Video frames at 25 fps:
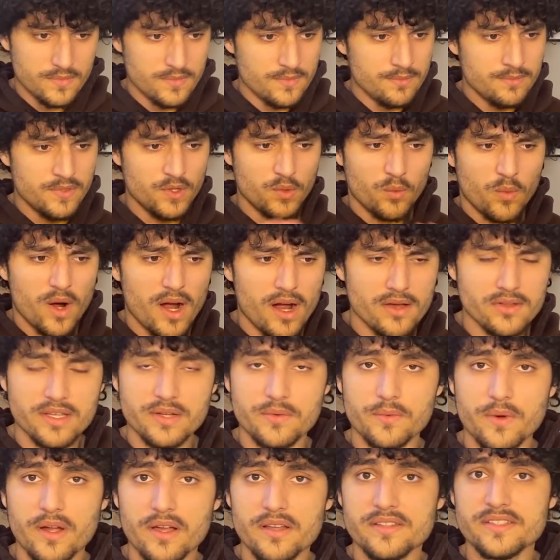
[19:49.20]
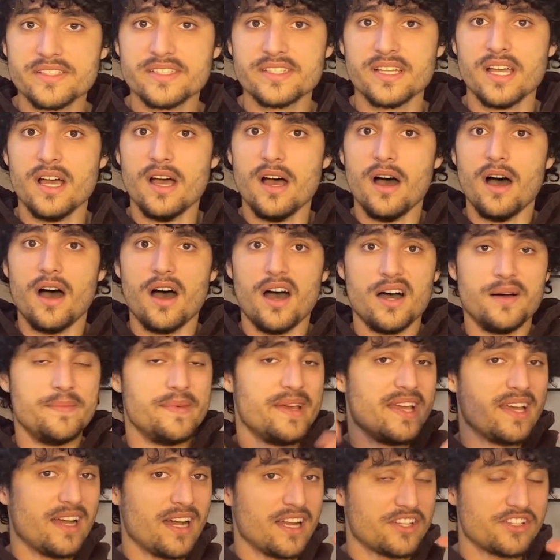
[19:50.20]
But while it runs, I
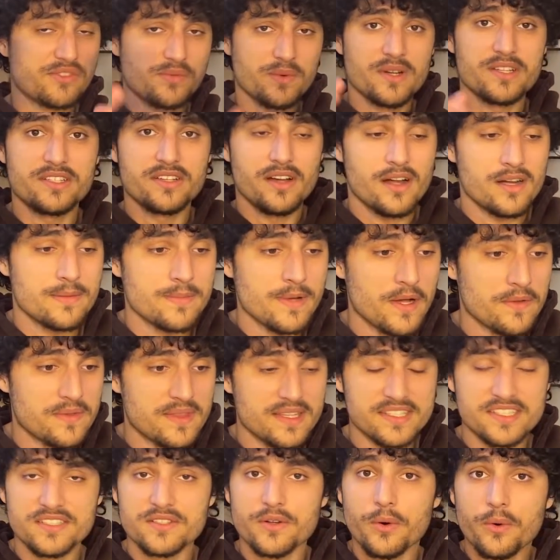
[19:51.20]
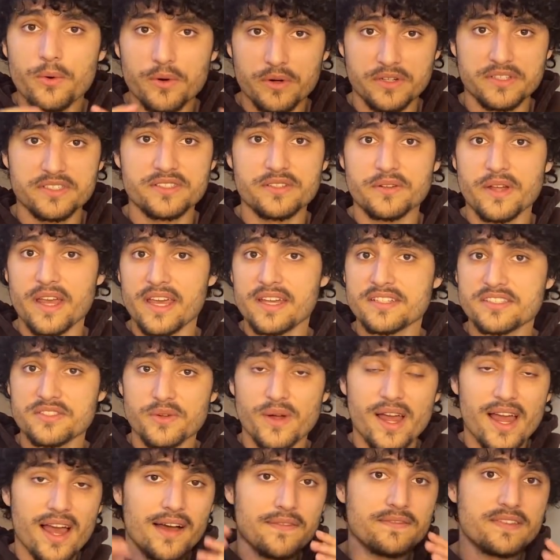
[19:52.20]
just want to talk about this course, okay? So
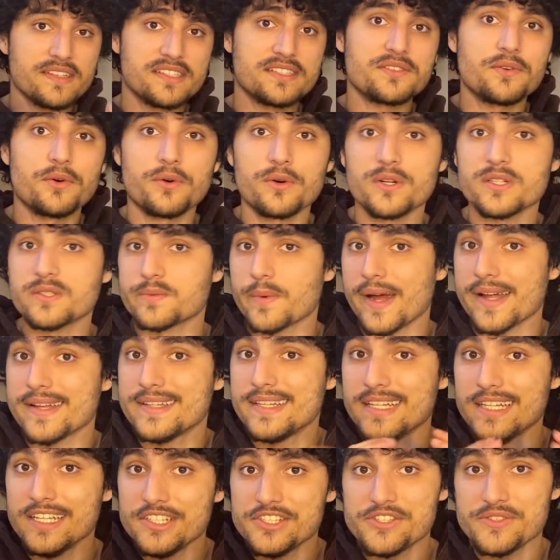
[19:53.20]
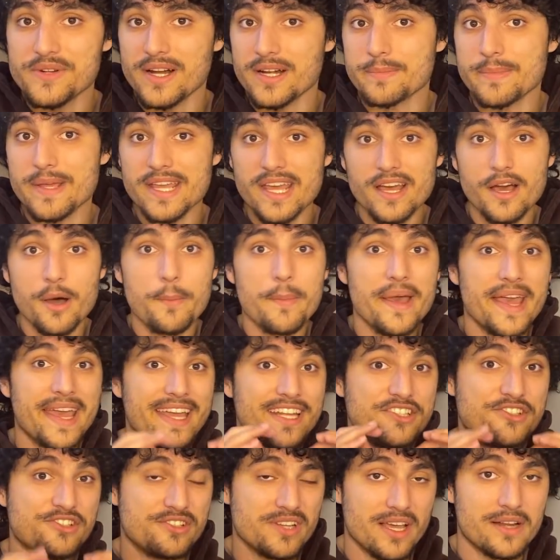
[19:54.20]
I have this course where I teach you how to become a
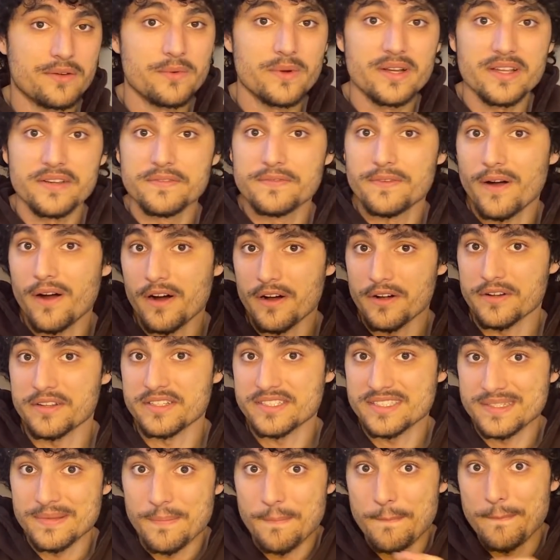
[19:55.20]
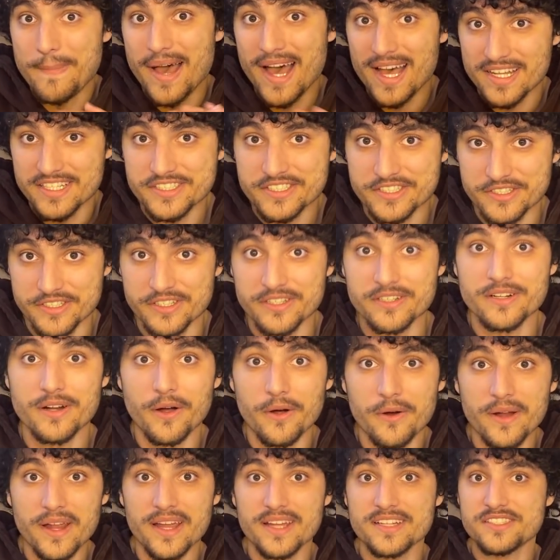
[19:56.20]
generative artist master,
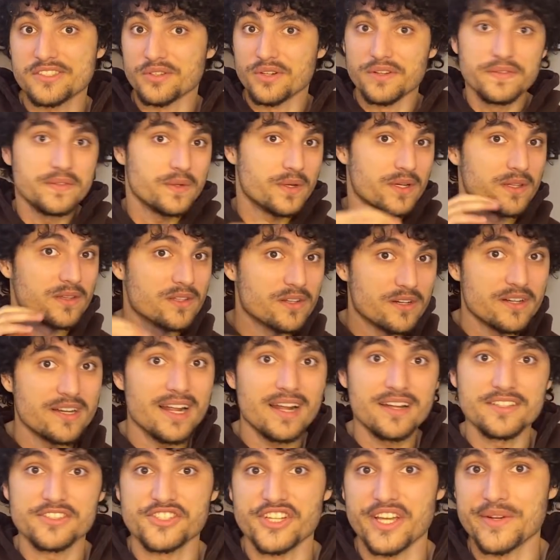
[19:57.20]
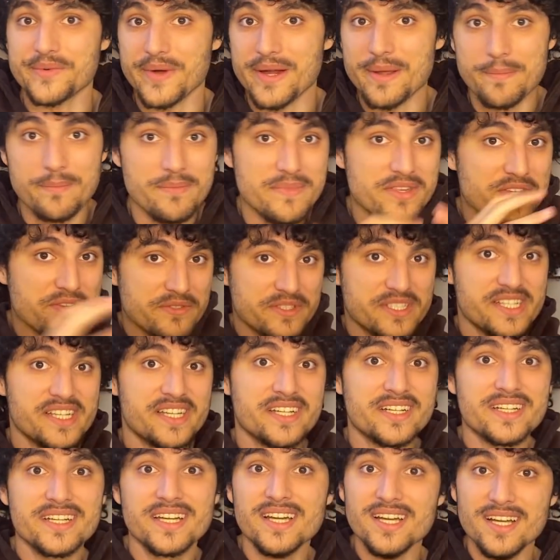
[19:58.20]
okay? So if you want to learn how to generate
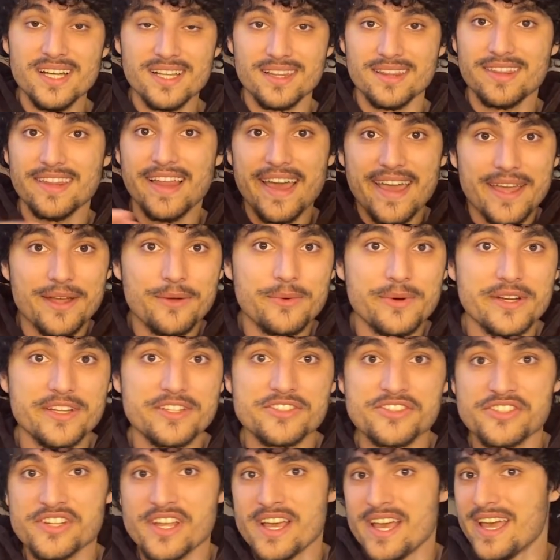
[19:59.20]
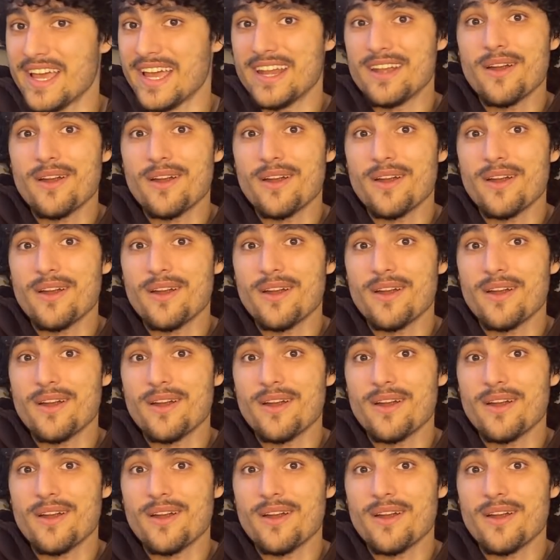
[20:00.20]
music, language, and